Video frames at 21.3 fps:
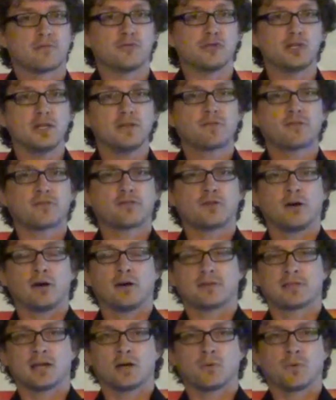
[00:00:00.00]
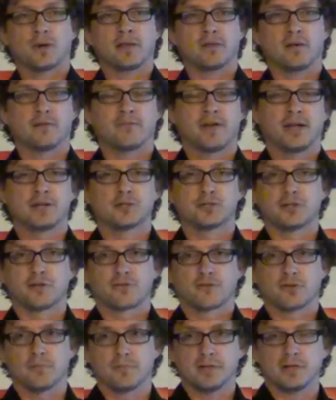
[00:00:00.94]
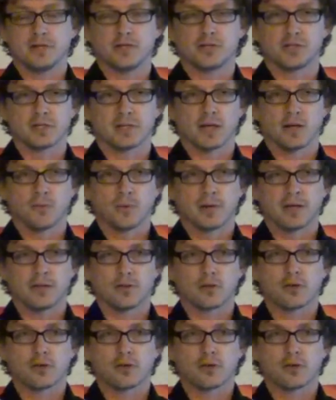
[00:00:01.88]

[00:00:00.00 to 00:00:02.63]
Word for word: if Jesus taught that way, the evangelists could be teaching that way.